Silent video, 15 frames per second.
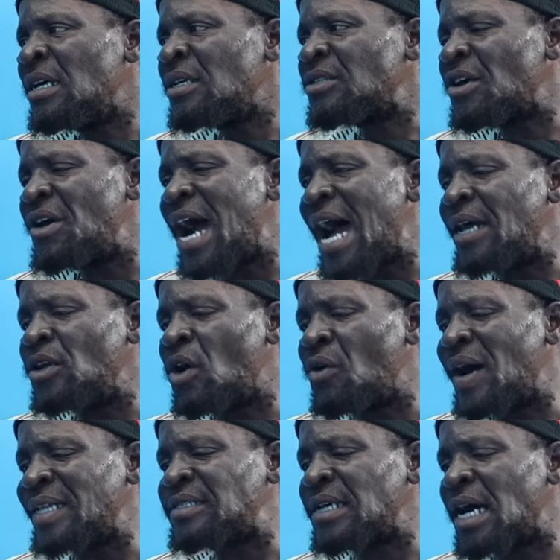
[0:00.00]
So right now,
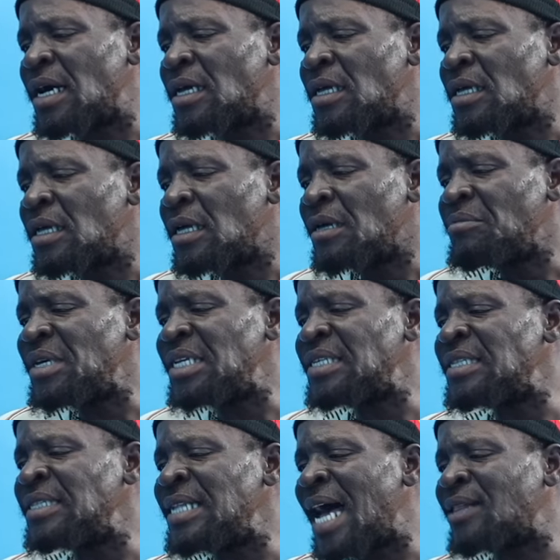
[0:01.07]
watch out.
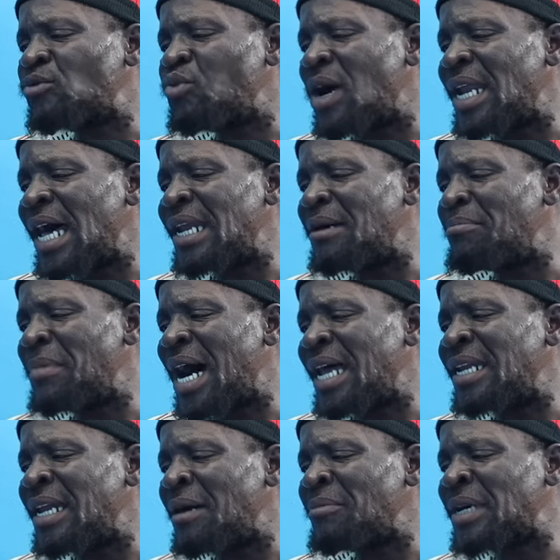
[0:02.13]
He's not one of the
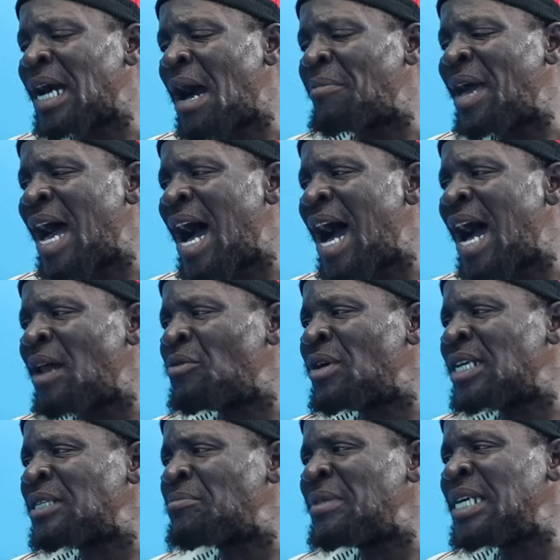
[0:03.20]
man them, because I
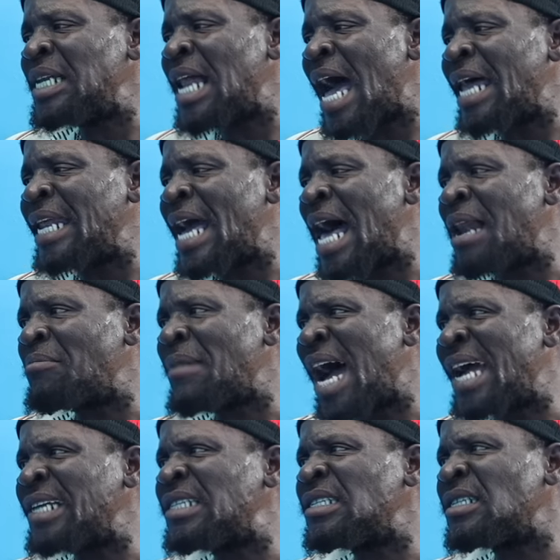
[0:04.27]
always be like the
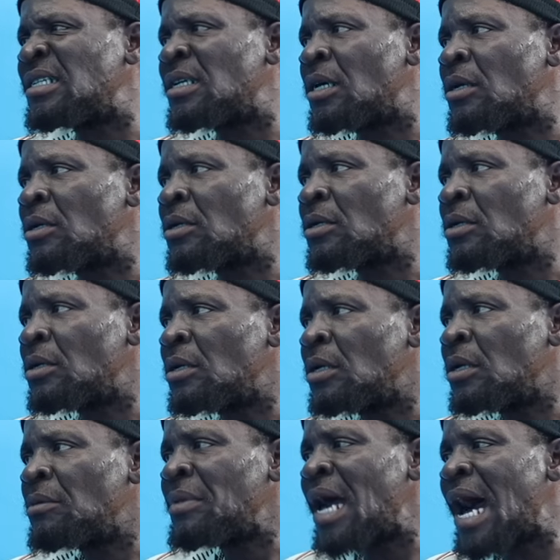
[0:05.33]
Almighty, you
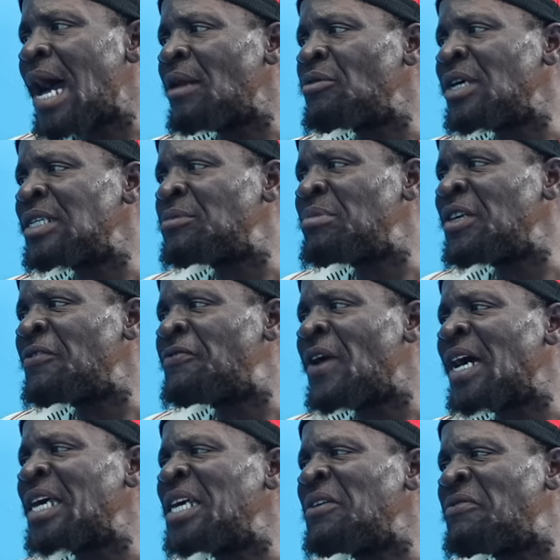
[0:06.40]
know. I always be
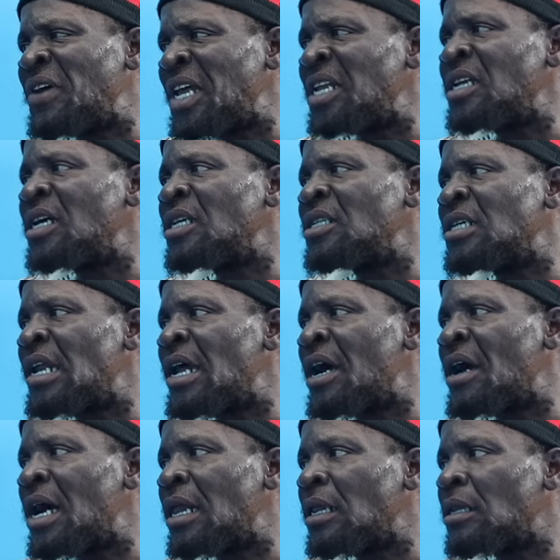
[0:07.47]
forgiven, in a General.
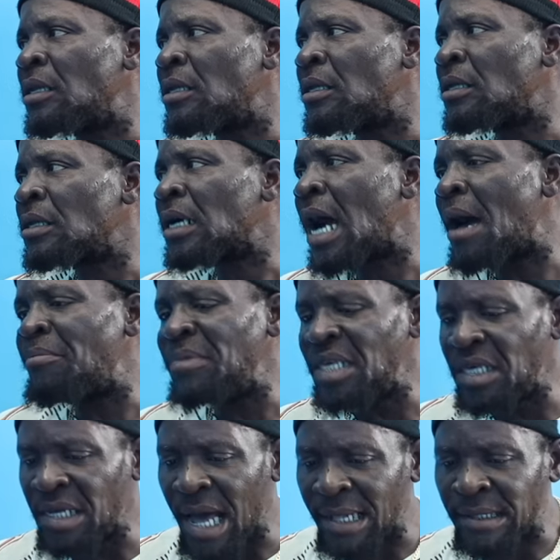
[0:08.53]
Correct. For
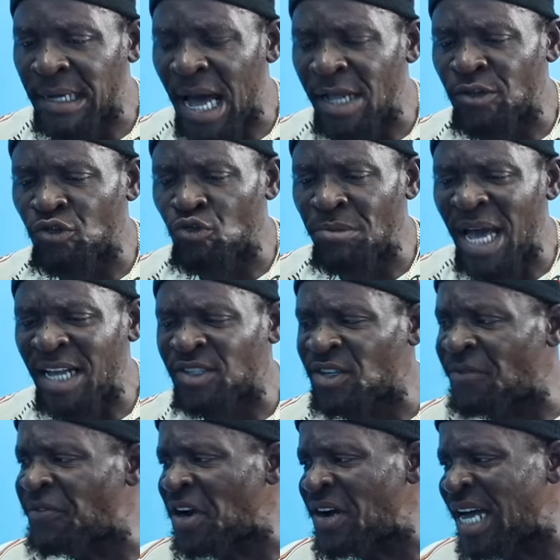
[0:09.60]
me that catch you, me I
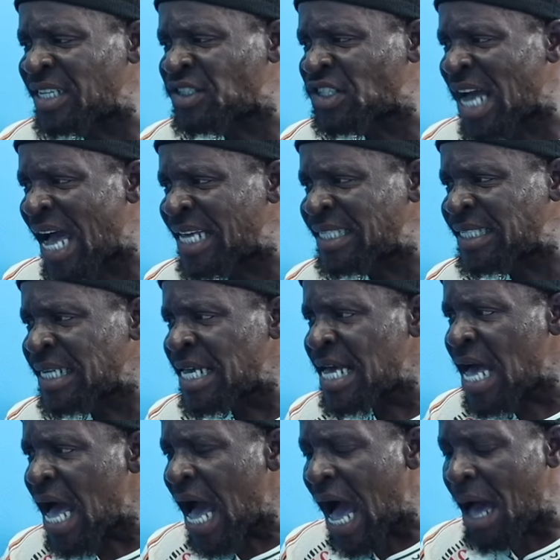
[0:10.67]
suffer as Christ.
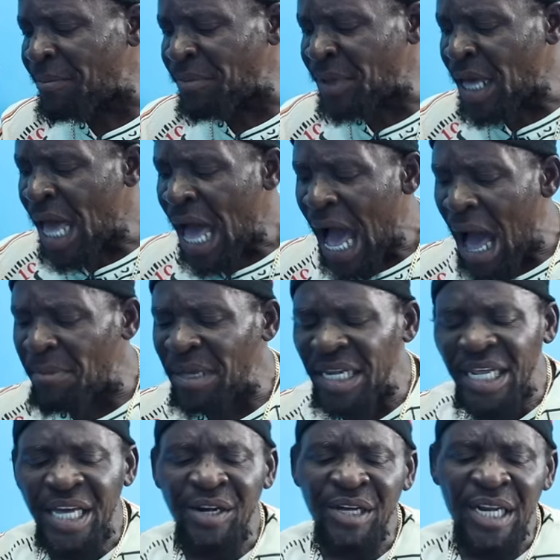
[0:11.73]
Yeah, suffer as Christ. I
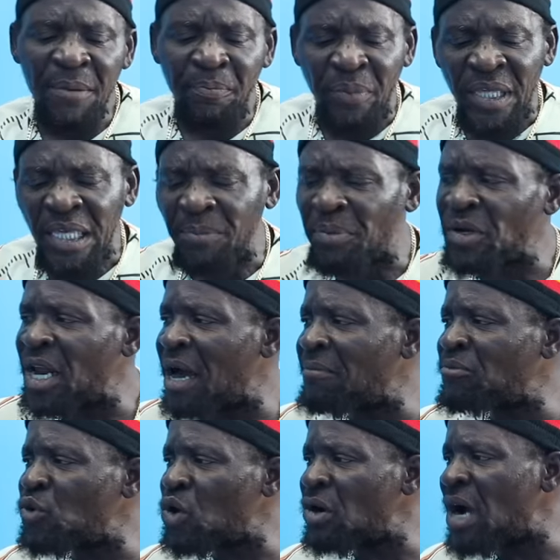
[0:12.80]
deal with the people
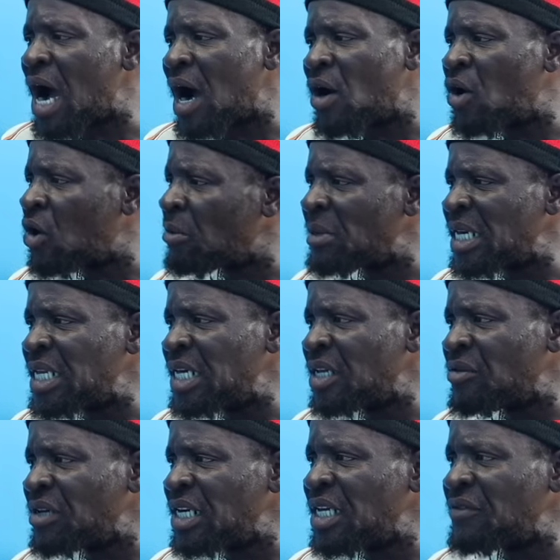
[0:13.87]
them more, I oh, me
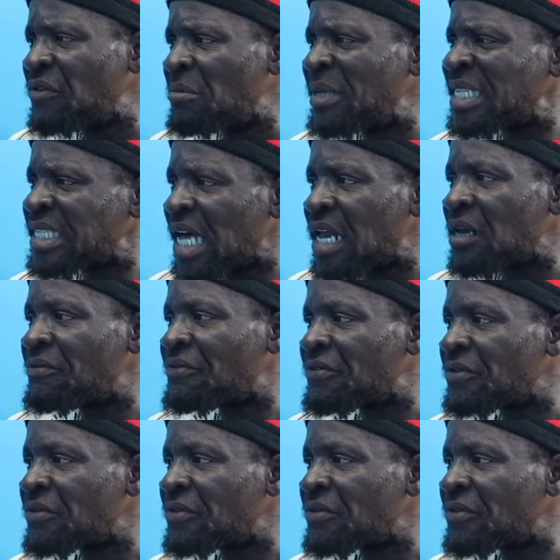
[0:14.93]
deal with even myself.